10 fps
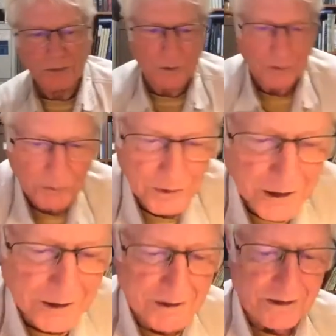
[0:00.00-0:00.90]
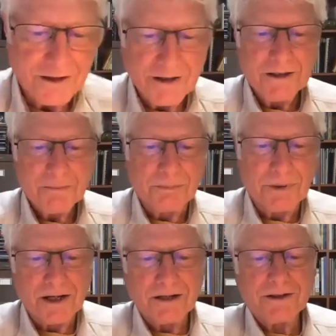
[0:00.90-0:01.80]
or the rig,
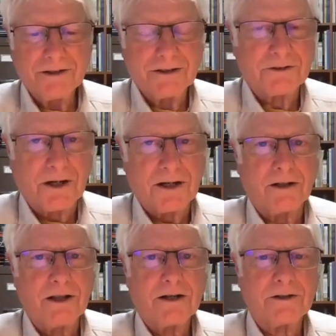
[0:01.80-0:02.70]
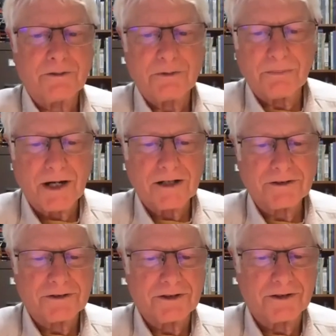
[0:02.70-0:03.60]
but it's got a lot of different
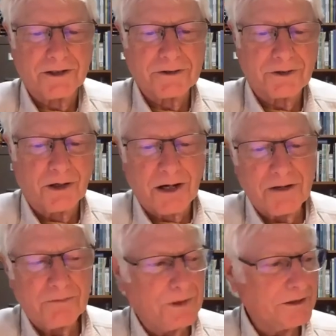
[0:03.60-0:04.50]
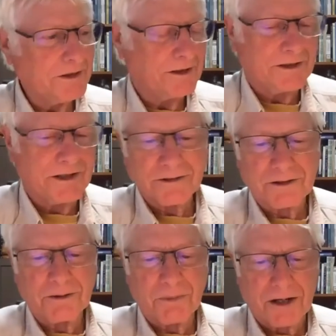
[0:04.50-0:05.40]
boxes in there. So I've been
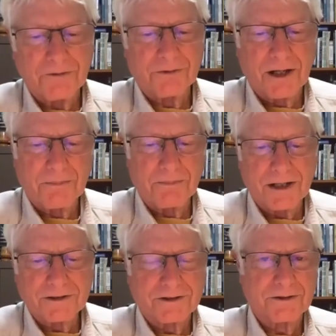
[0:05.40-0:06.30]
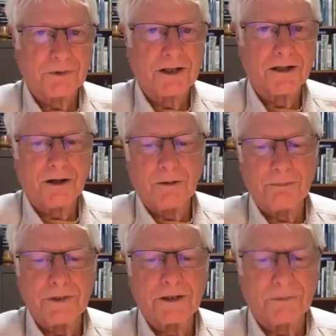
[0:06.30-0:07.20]
condensing my fly boxes, what I call
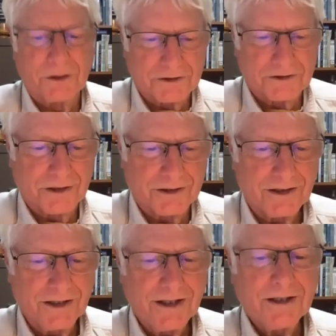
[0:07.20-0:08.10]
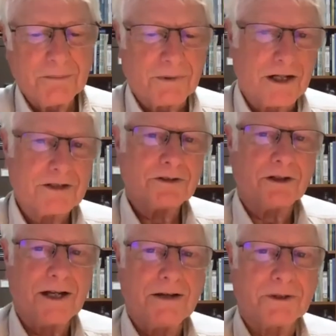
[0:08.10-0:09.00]
minimalisting, but I
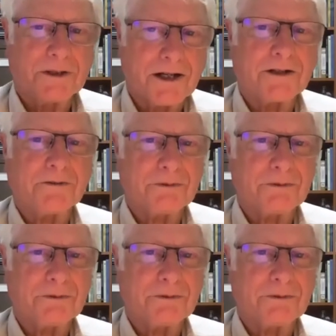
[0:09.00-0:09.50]
still have a ton of